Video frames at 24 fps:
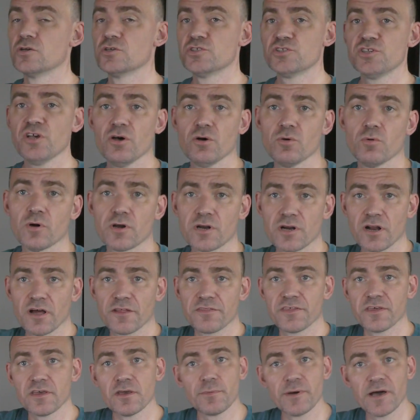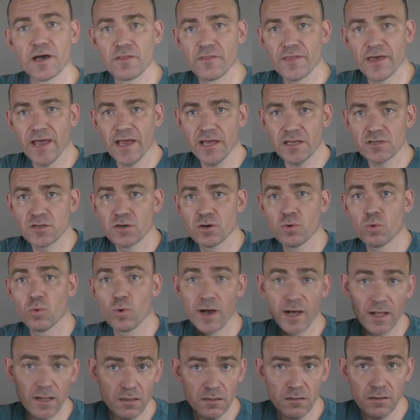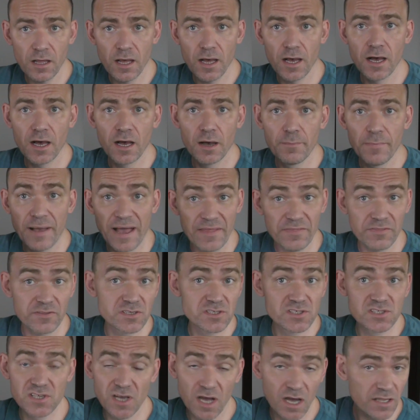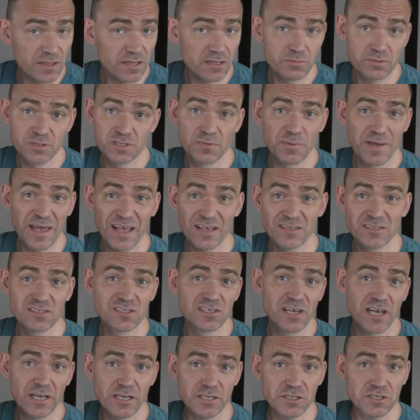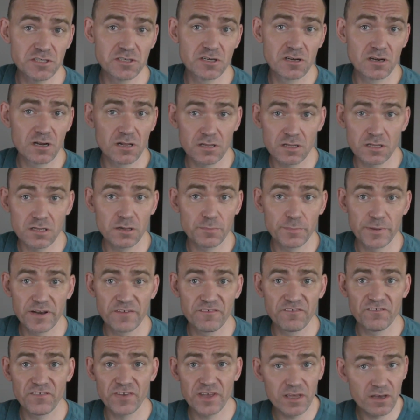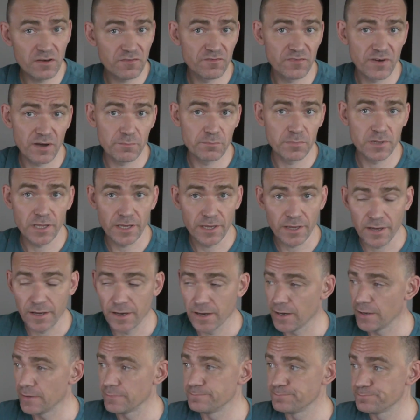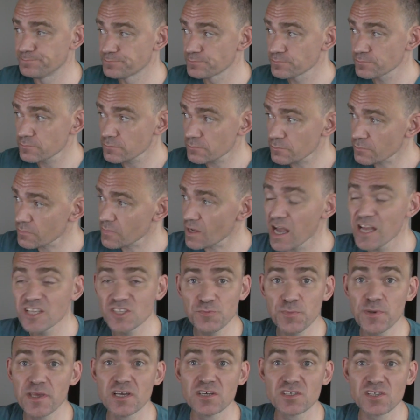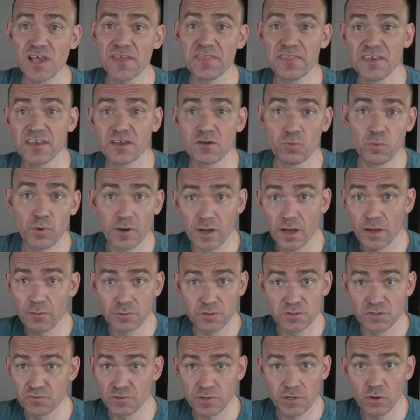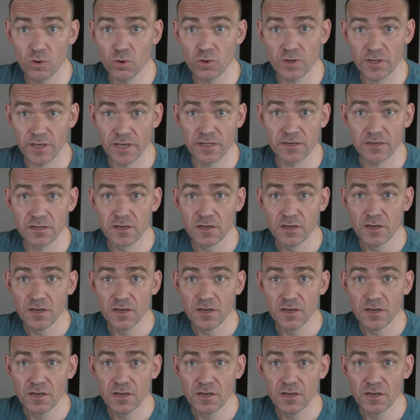So what did I think about that? Well, at the start there was some hesitation and a little bit of finger fumbling. That's because I think when I was recording it,